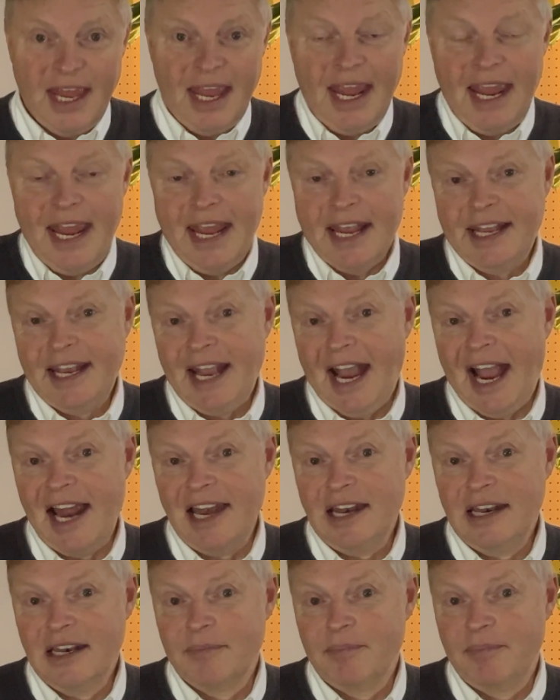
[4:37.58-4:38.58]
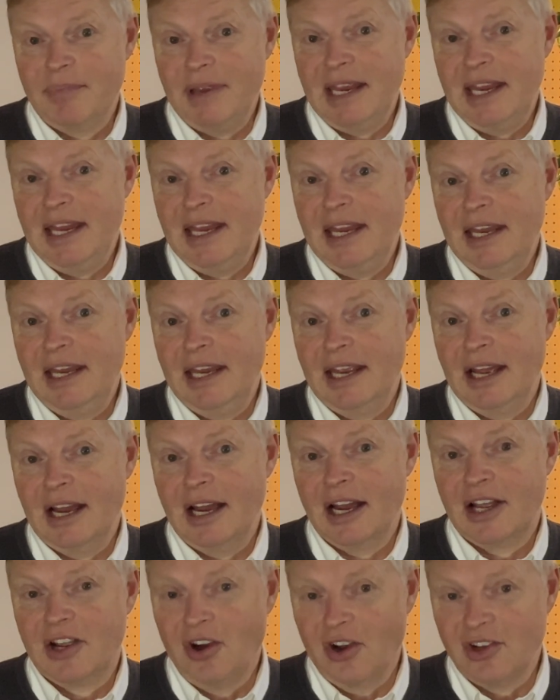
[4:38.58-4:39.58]
it can be
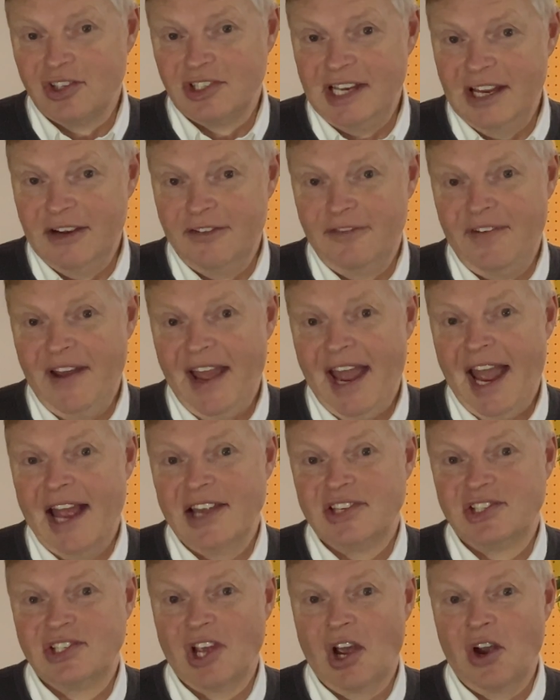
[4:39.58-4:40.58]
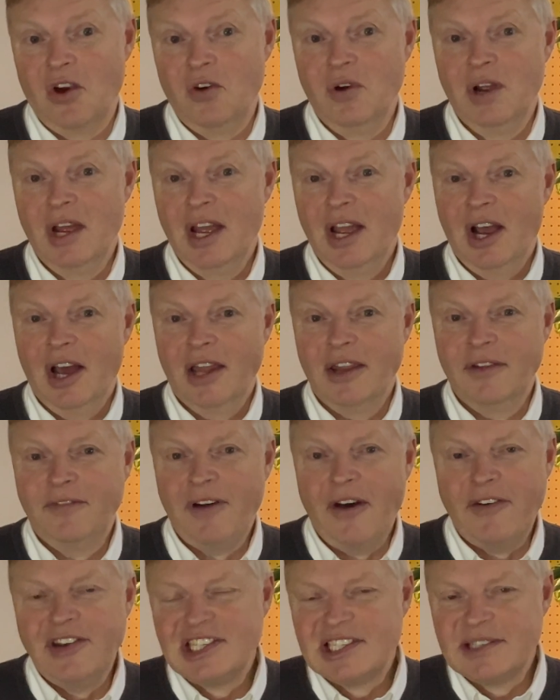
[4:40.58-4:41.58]
a costly affair. So the
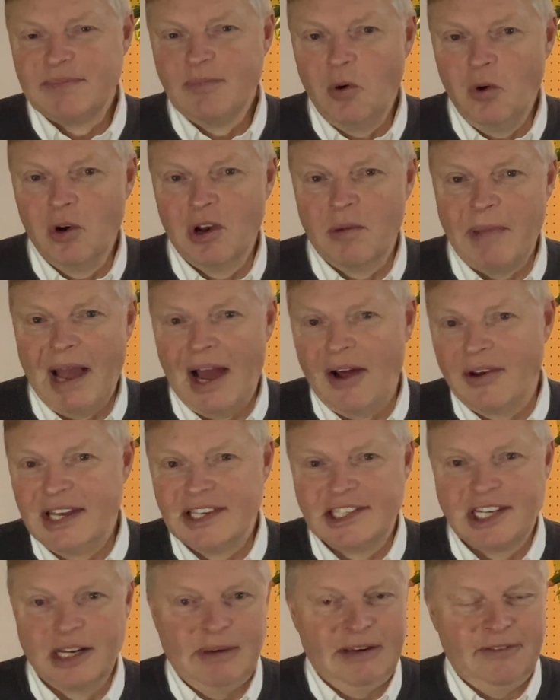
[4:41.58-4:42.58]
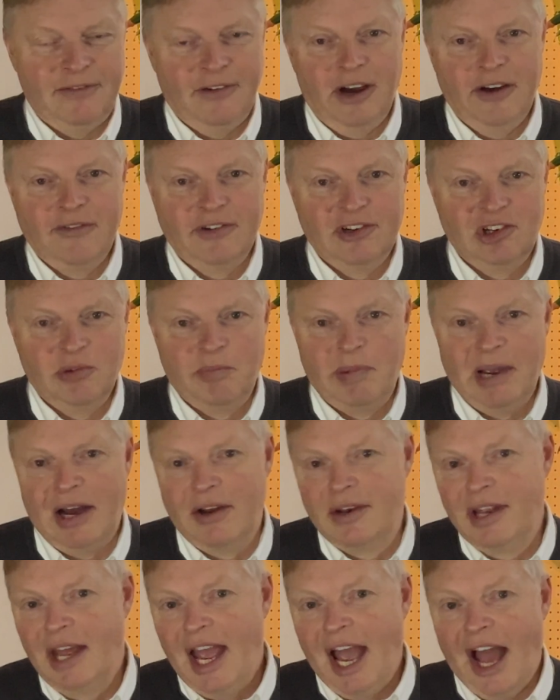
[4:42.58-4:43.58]
very small amount is going to be
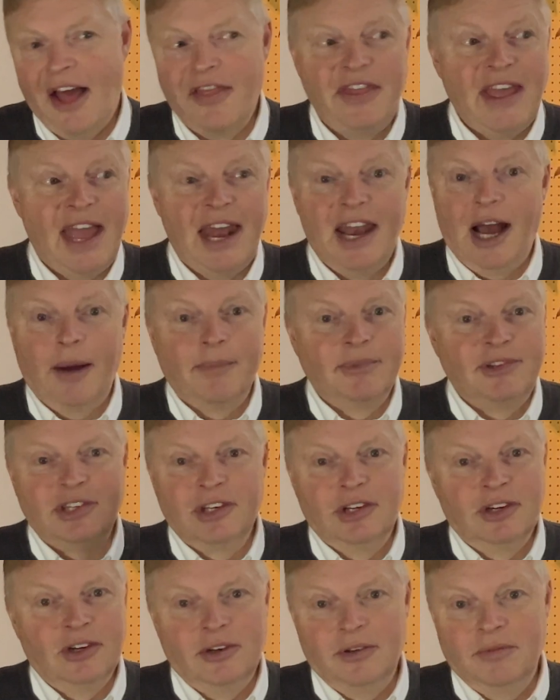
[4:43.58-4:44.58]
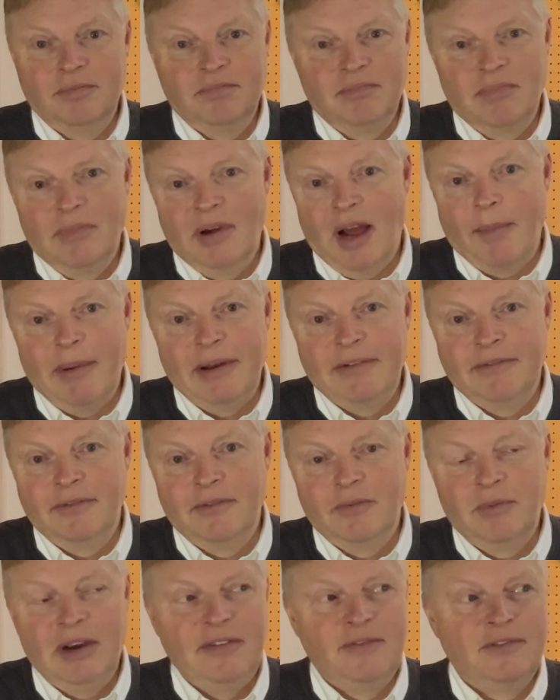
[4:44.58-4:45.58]
£500, and then up to, I
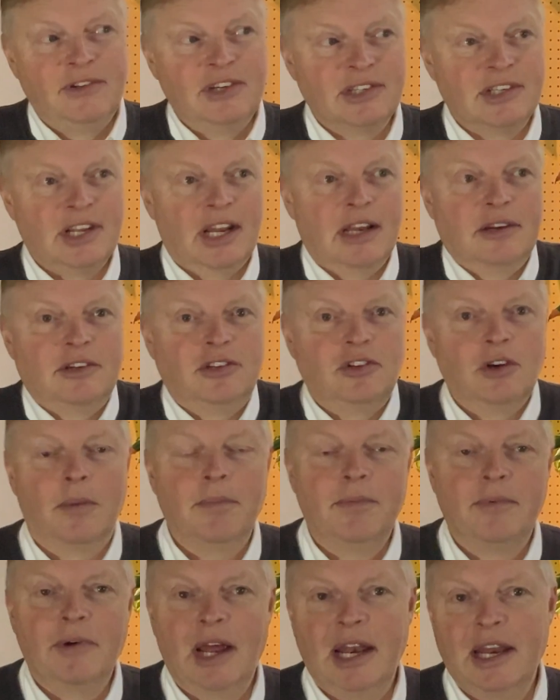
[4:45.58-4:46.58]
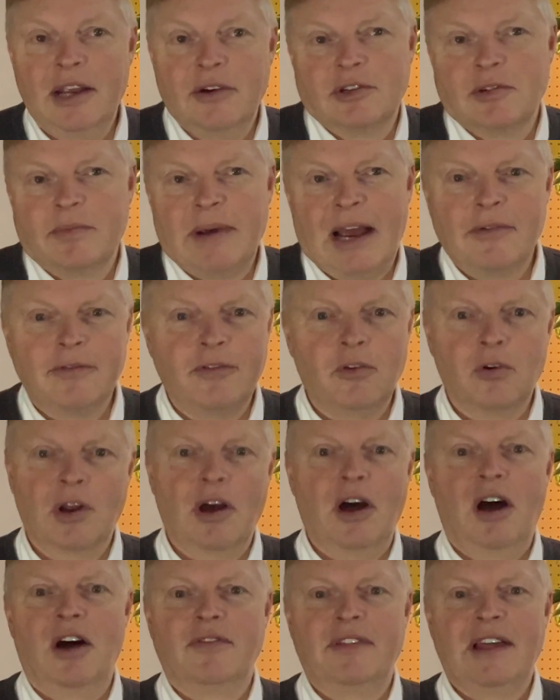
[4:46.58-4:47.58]
mean, we've just done a job and it was around
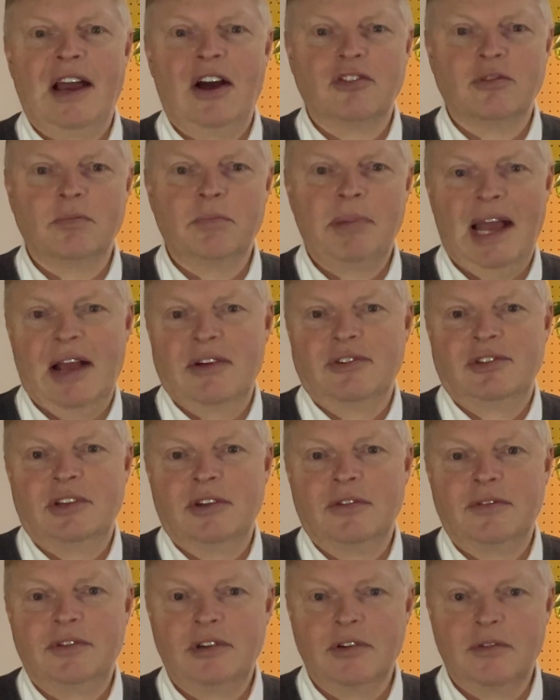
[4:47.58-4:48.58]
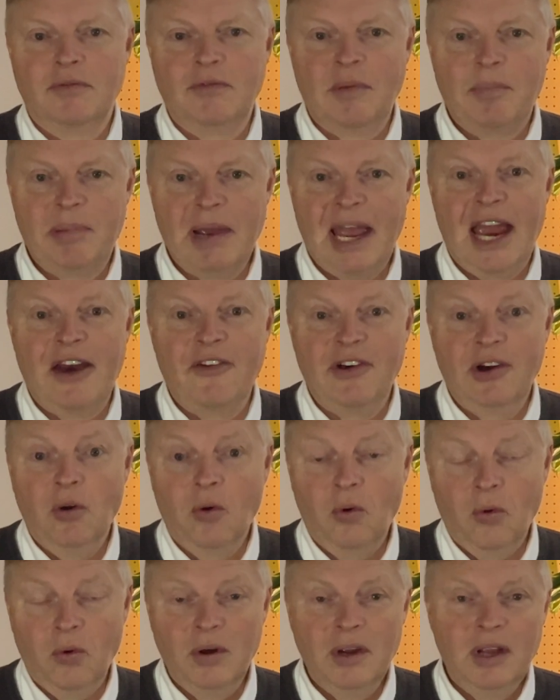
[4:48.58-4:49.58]
£4,500 to repair it
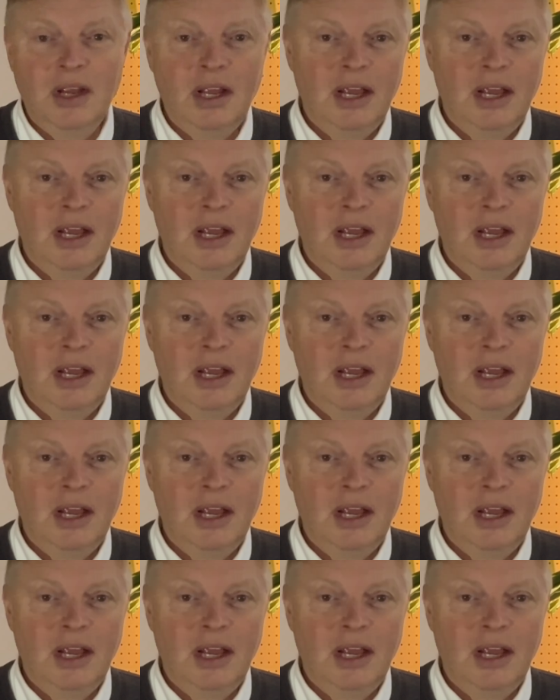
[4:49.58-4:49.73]
all.